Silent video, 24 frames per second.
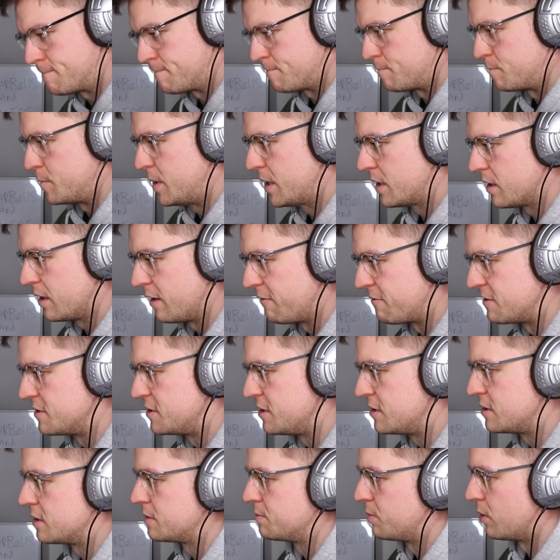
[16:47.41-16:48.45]
Make your life as
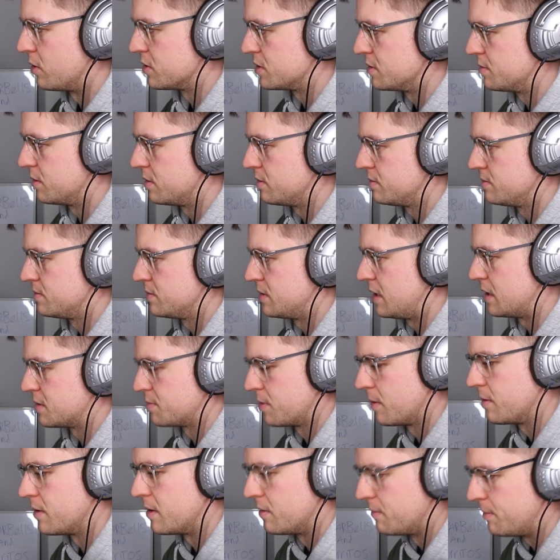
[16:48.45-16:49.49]
easy as possible. That's
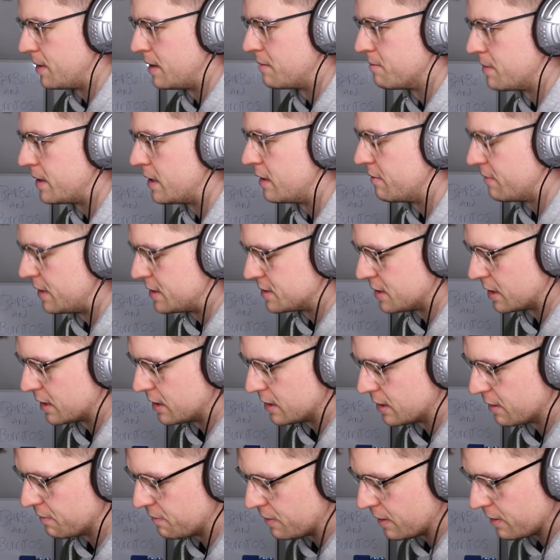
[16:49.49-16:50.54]
probably the main bit of advice I can
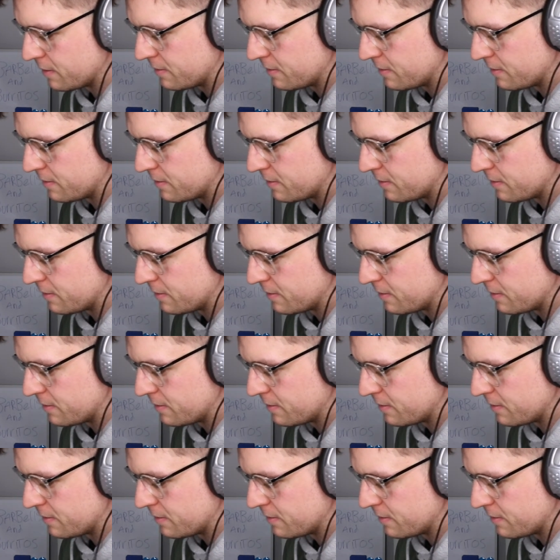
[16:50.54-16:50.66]
give you.